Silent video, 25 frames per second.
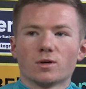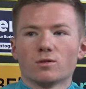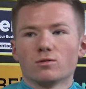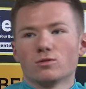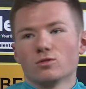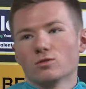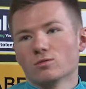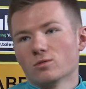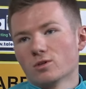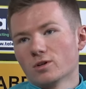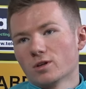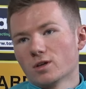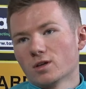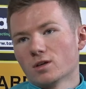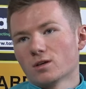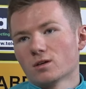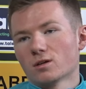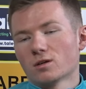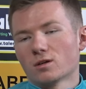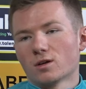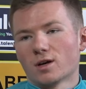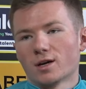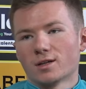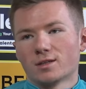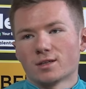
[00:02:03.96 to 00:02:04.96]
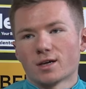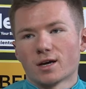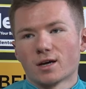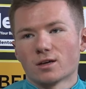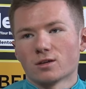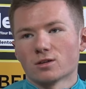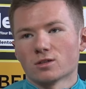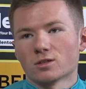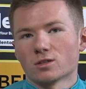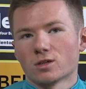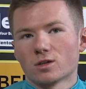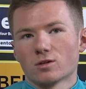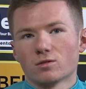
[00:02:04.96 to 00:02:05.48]
how you want to attack
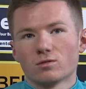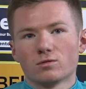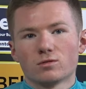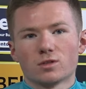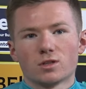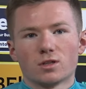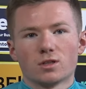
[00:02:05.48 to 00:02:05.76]
yourselves.